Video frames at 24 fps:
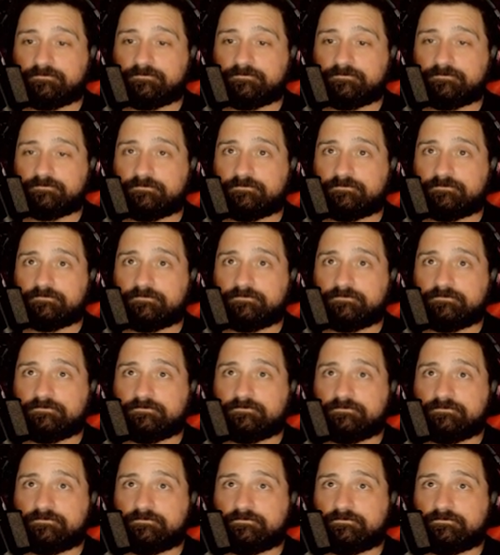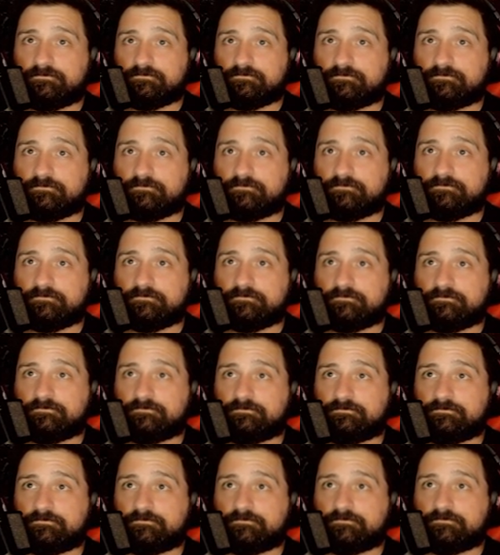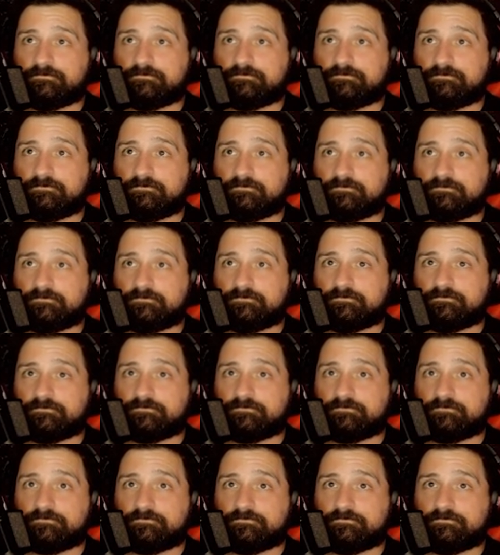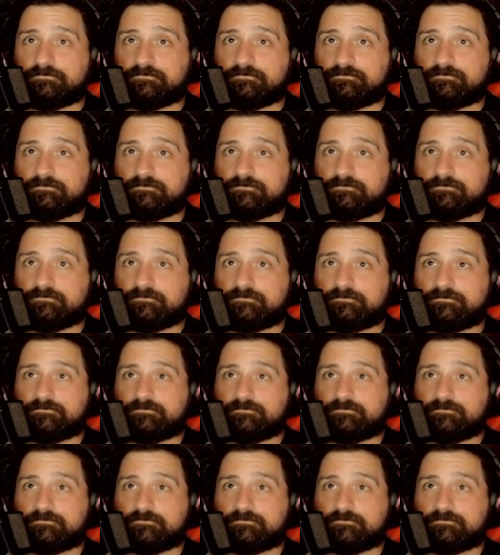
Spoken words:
No words are spoken by the person on screen.